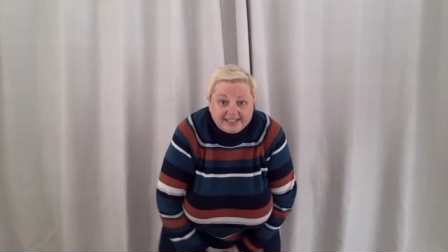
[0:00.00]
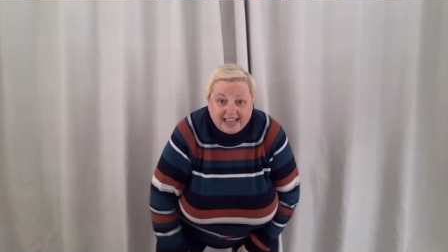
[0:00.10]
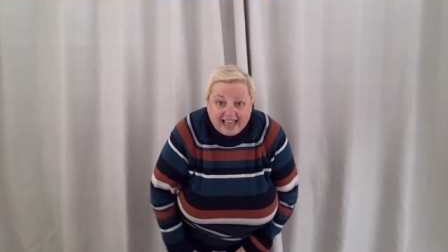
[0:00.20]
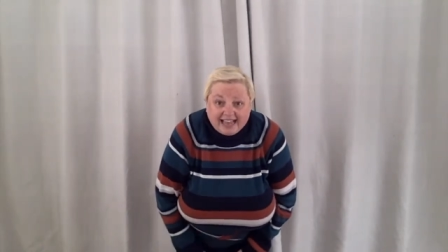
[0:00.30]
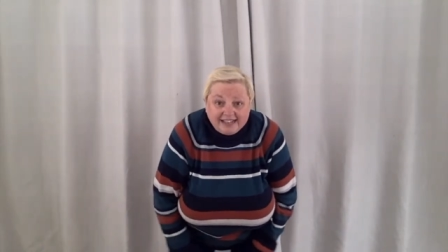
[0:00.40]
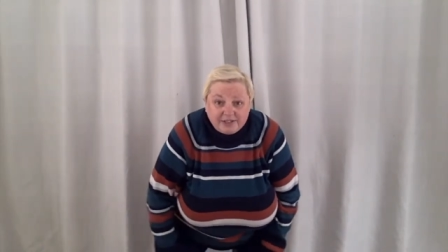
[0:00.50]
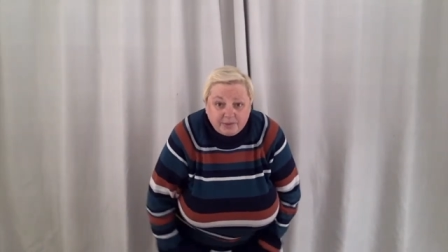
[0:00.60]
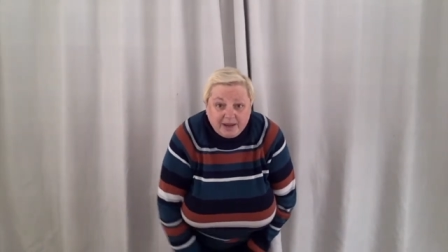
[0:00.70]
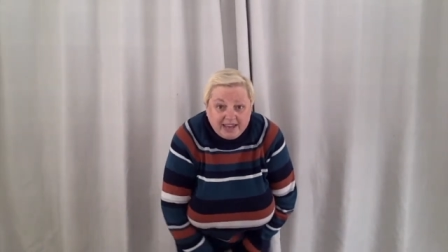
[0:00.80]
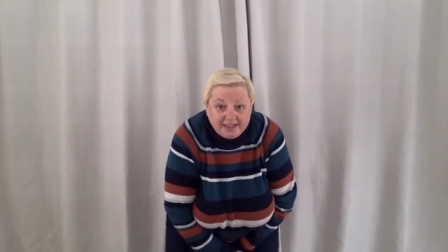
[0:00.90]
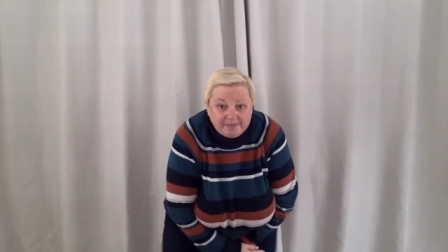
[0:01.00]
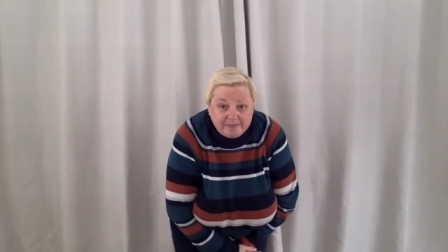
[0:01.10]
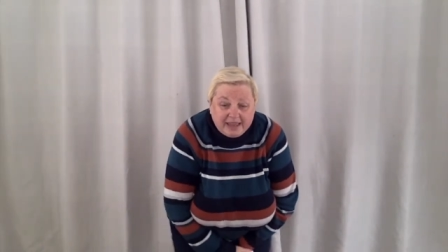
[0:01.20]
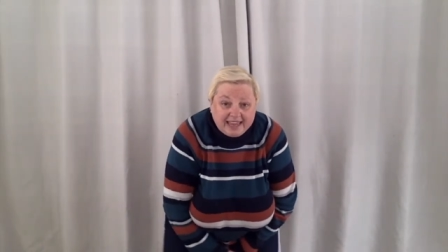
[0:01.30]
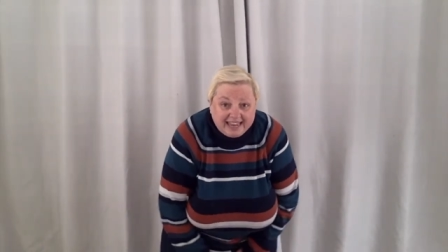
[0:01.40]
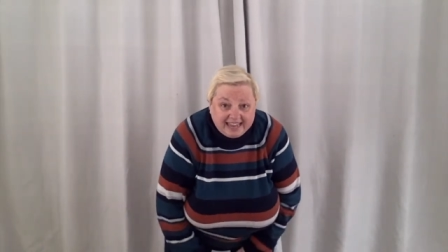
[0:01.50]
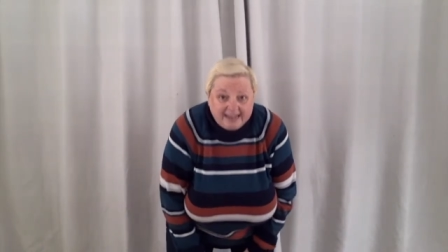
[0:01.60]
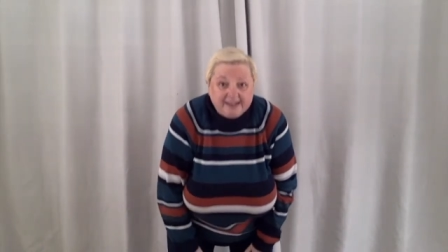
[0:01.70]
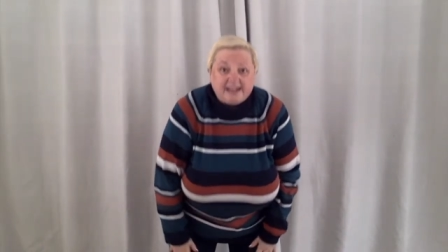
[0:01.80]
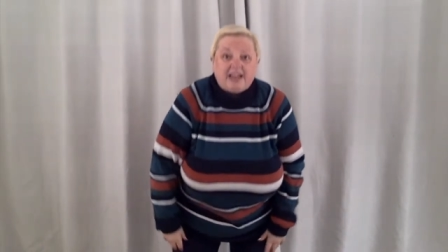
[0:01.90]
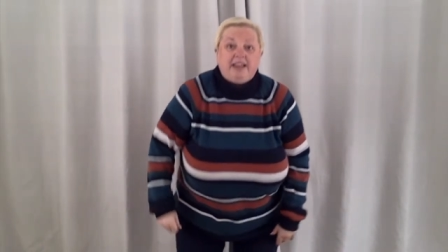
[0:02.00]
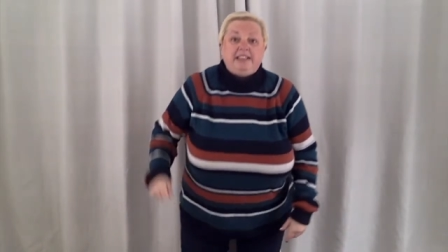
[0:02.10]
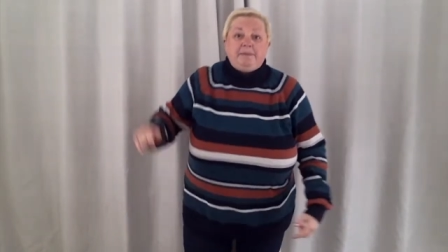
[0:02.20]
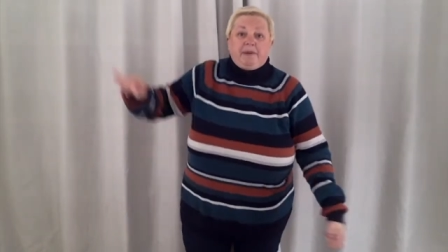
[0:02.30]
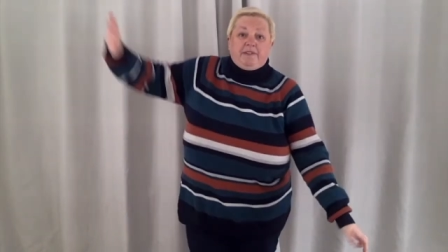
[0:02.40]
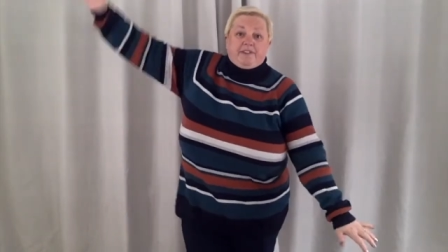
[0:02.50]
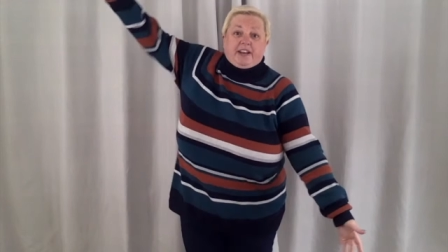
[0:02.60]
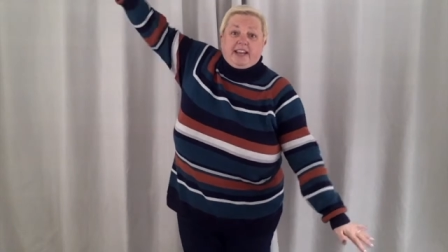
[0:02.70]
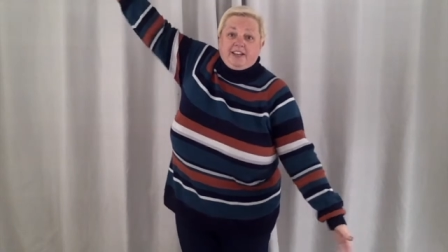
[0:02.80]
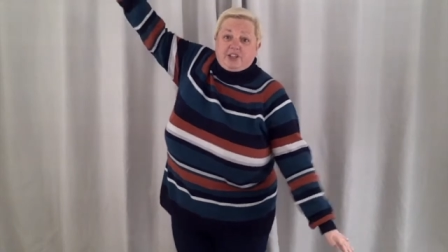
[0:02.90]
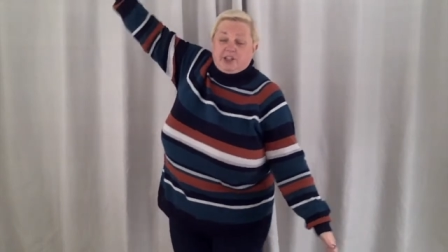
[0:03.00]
dance with me. Now here's the big finish.